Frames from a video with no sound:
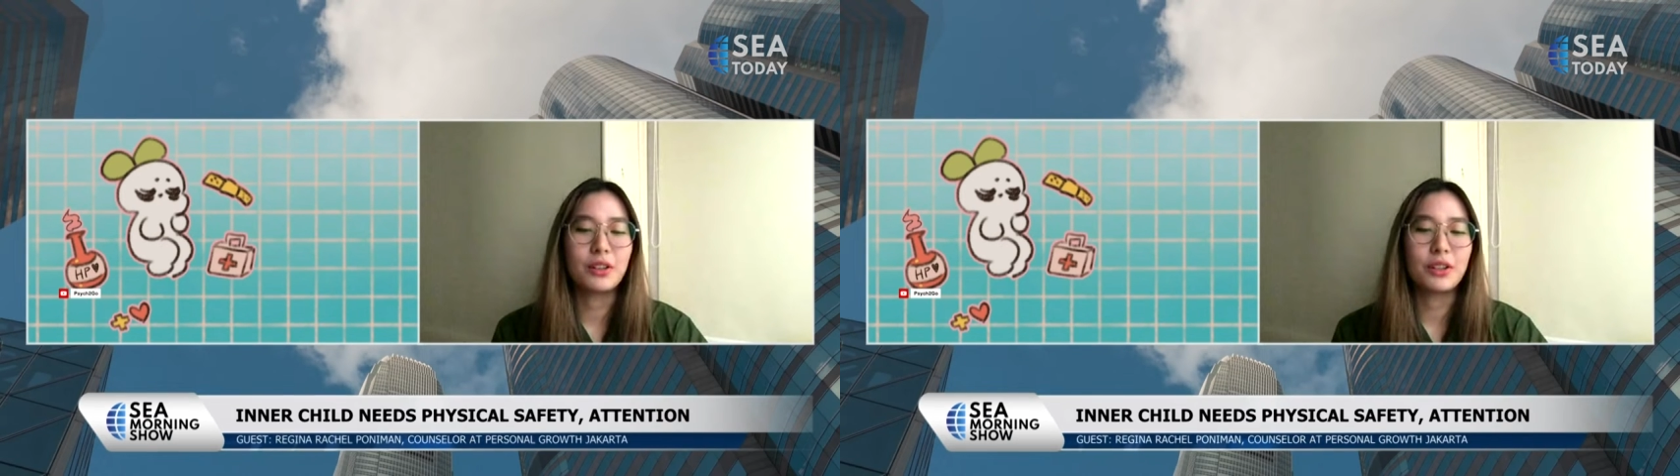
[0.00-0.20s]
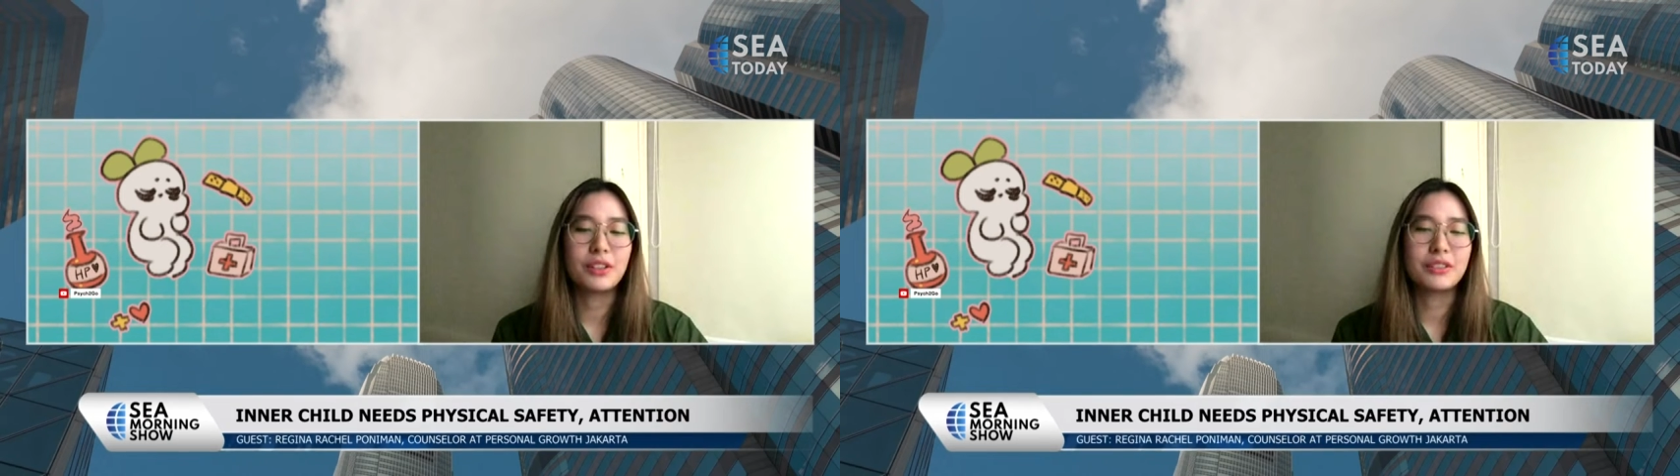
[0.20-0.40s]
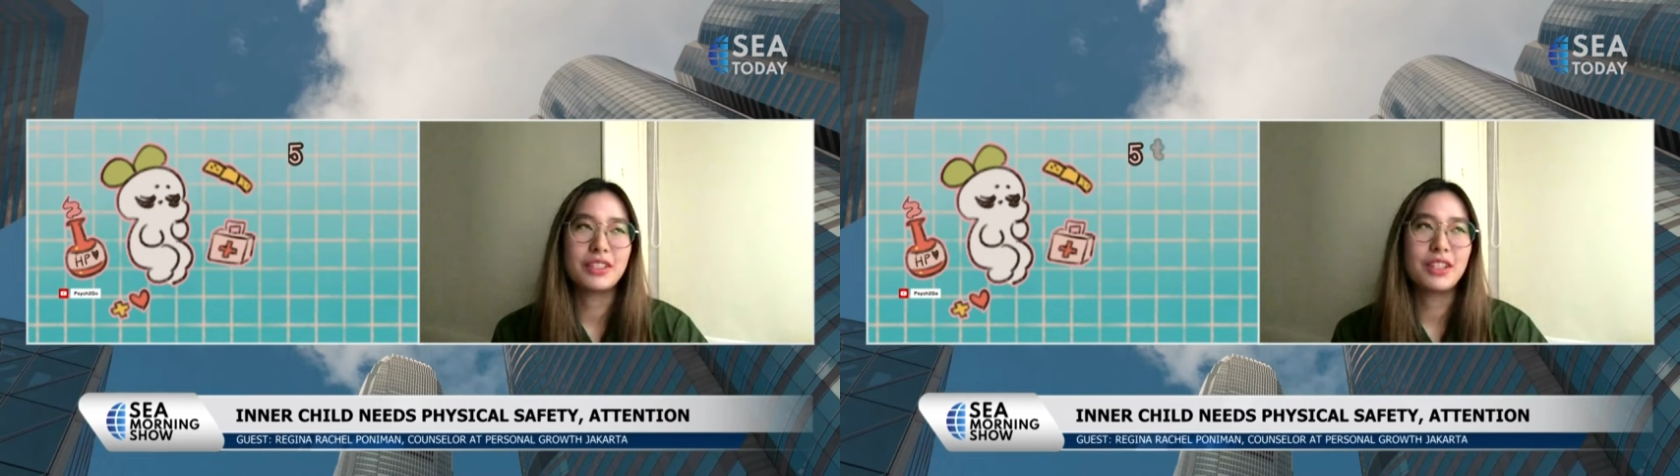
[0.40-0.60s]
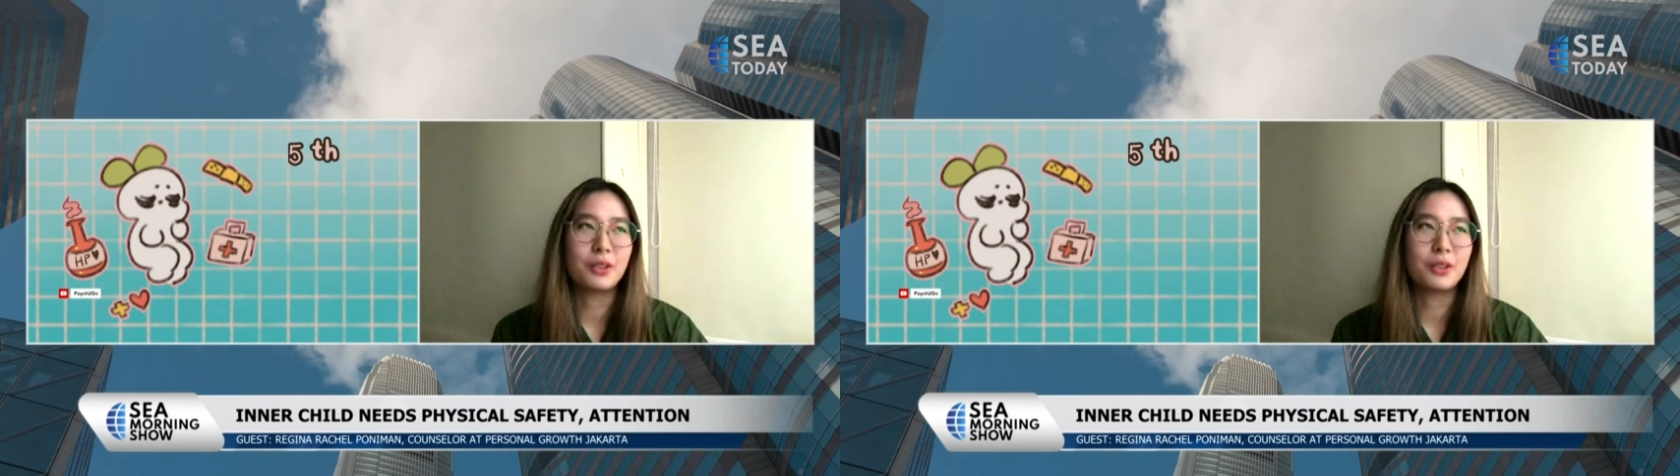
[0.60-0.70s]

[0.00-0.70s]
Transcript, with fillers: or